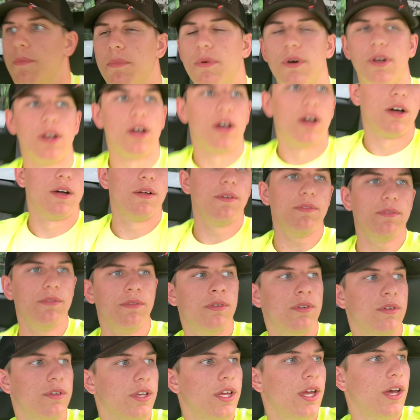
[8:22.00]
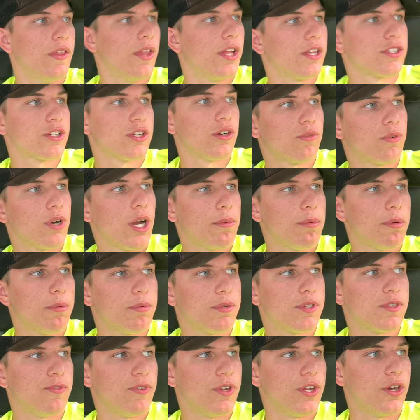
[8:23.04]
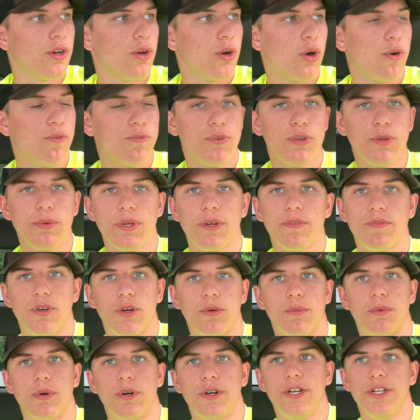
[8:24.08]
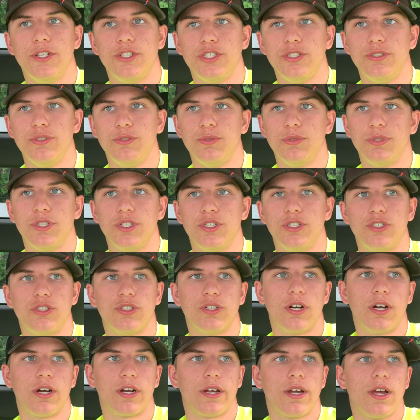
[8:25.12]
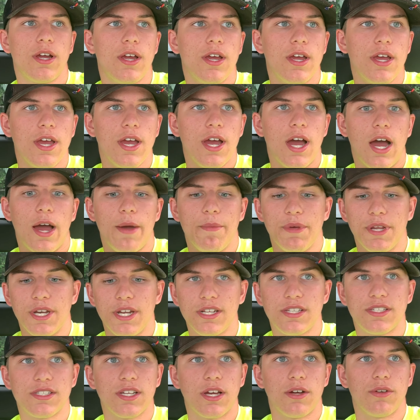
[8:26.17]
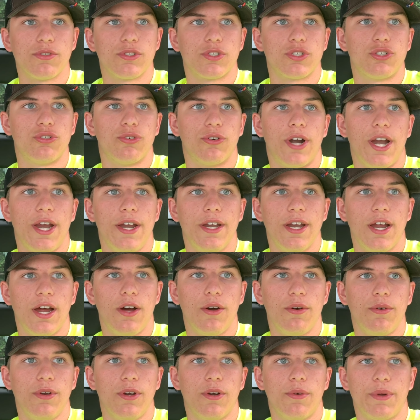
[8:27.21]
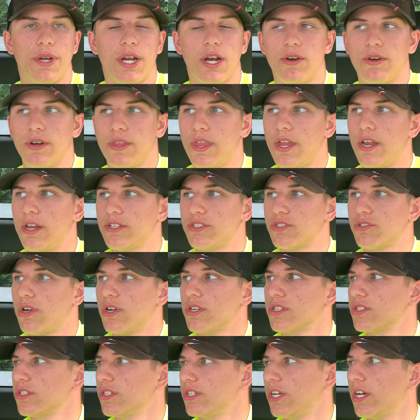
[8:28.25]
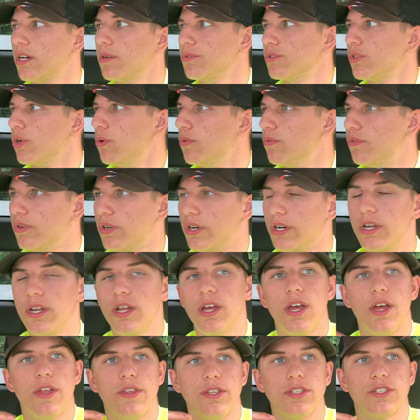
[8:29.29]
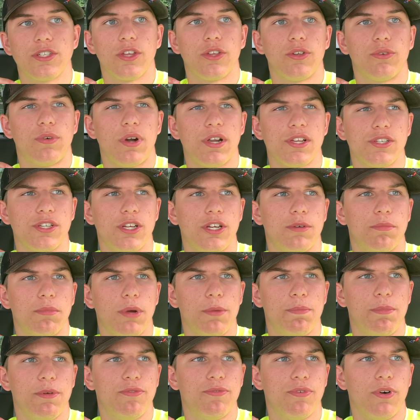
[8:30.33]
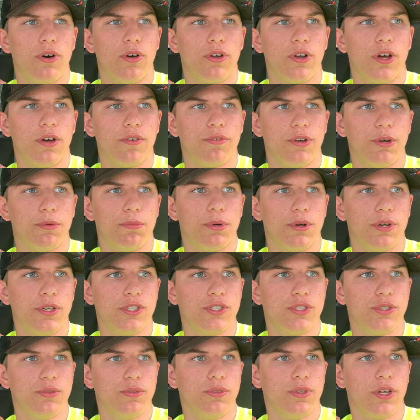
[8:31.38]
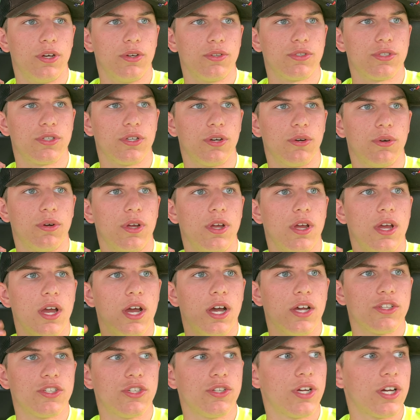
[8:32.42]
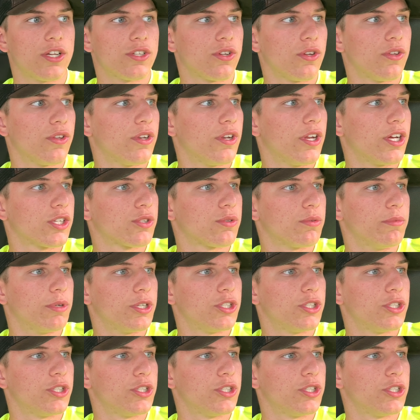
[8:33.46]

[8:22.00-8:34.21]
But yeah, that's gonna wrap up this video. Hopefully we have no more issues with this truck. I mean, it sounds great now, you know. We got rid of that exhaust leak, I was over it. This other resonator might be falling off here pretty soon though. So see you guys all in the next one.